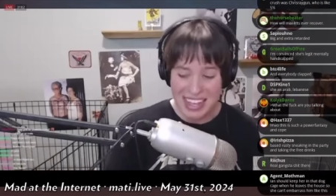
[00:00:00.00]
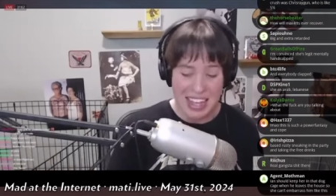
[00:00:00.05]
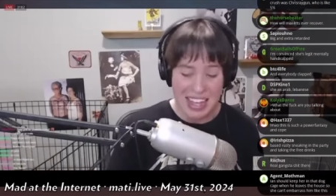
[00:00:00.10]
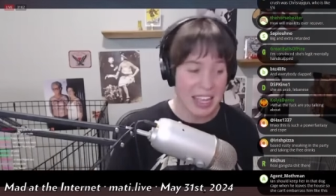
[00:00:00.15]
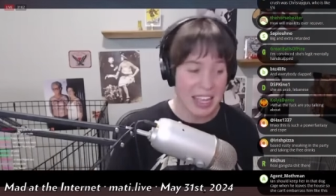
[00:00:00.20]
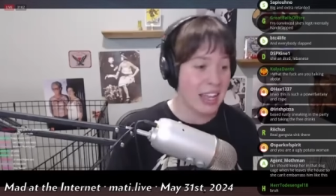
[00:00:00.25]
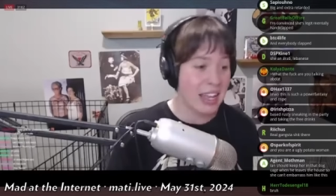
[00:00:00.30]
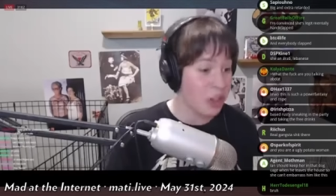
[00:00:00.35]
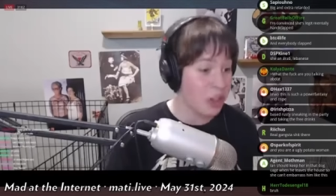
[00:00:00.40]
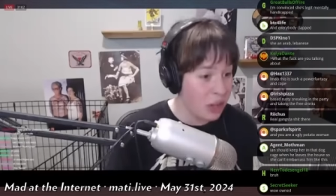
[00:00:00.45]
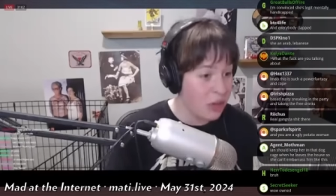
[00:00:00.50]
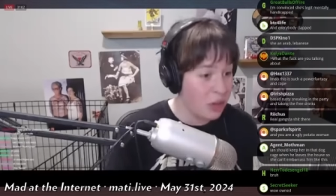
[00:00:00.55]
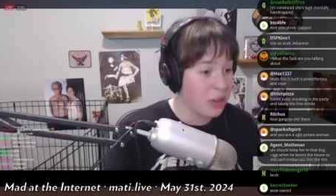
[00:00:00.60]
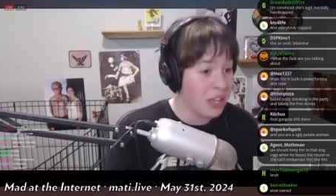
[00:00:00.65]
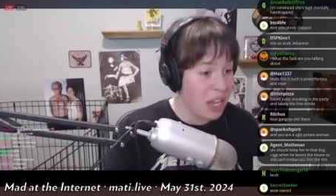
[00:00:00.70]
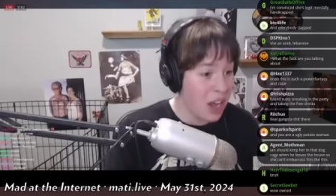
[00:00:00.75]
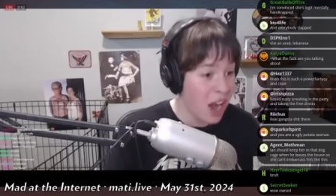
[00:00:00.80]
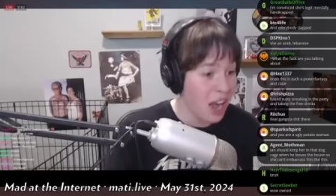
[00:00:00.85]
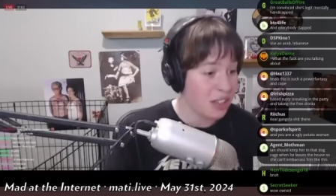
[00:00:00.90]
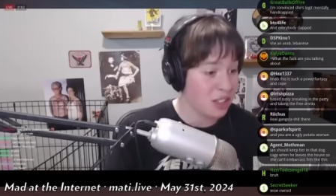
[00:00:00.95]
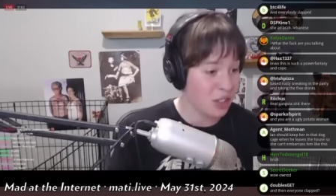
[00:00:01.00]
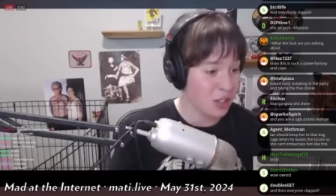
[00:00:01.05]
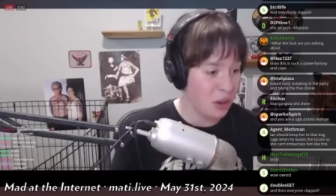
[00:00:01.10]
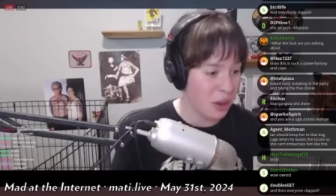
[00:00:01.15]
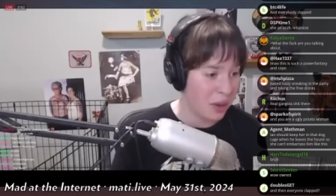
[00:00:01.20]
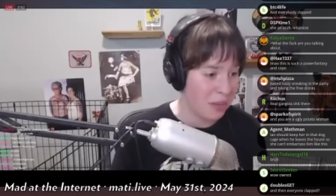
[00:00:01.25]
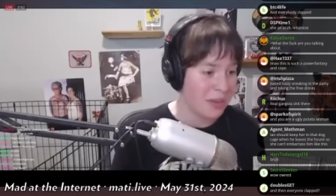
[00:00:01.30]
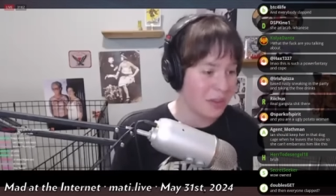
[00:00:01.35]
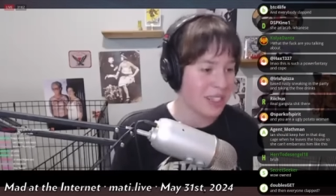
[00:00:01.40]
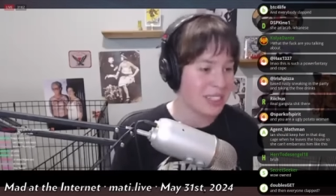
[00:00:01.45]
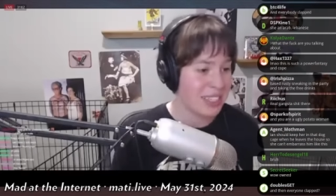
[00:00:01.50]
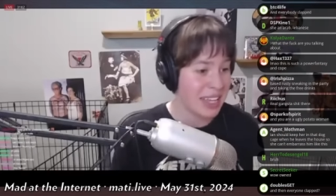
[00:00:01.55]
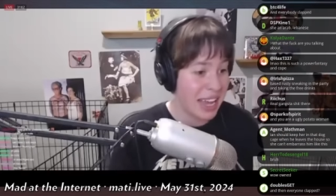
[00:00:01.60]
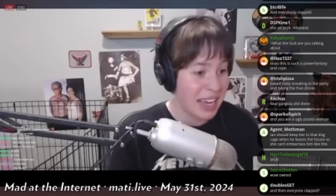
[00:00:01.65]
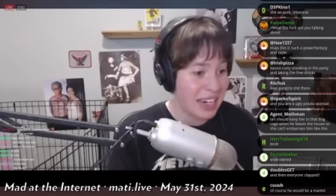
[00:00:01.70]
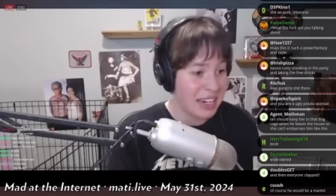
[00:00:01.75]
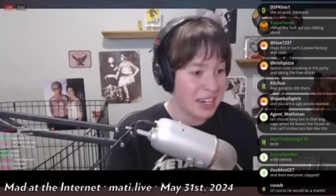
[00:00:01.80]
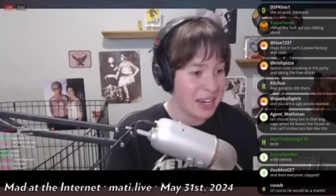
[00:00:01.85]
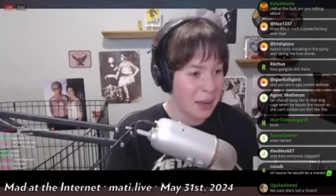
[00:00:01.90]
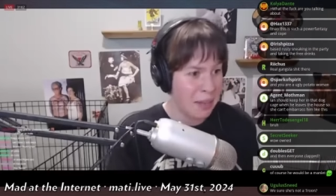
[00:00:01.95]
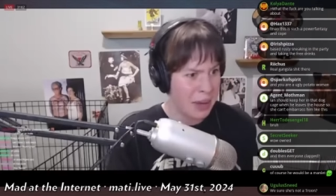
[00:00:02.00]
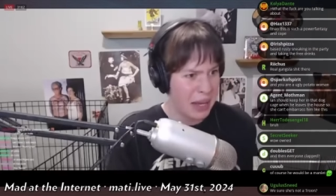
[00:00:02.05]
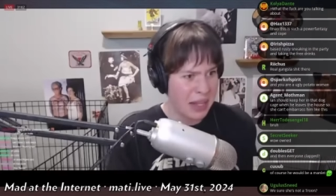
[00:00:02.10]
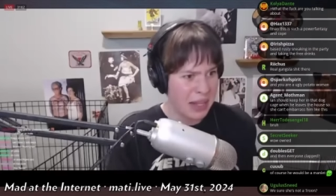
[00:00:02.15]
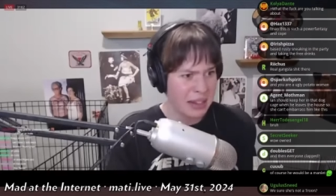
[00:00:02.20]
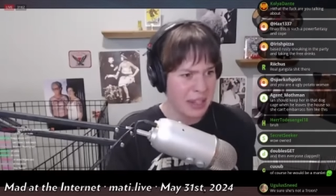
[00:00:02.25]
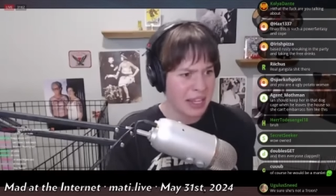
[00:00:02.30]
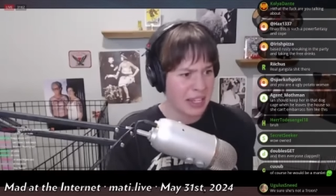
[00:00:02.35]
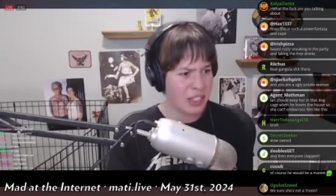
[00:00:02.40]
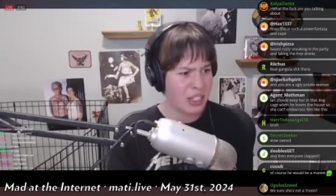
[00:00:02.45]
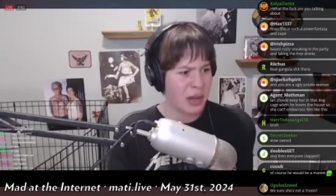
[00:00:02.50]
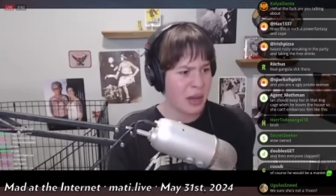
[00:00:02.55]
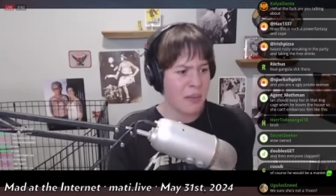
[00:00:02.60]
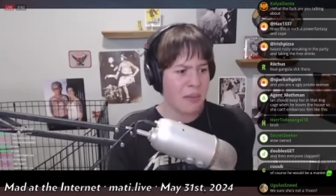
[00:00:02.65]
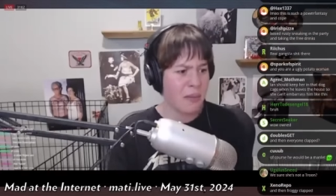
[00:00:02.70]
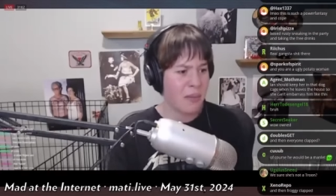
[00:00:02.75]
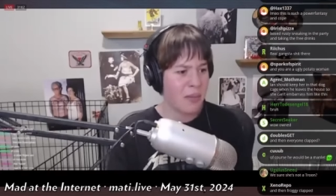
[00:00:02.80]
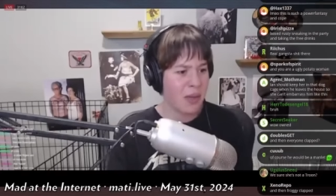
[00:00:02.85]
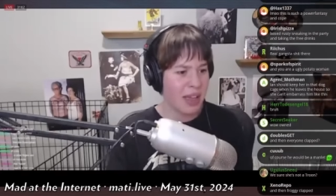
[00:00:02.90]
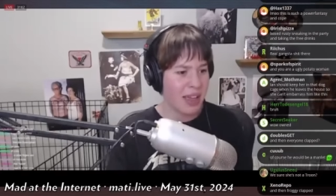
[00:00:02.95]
it clearly got to him because he ended up in like some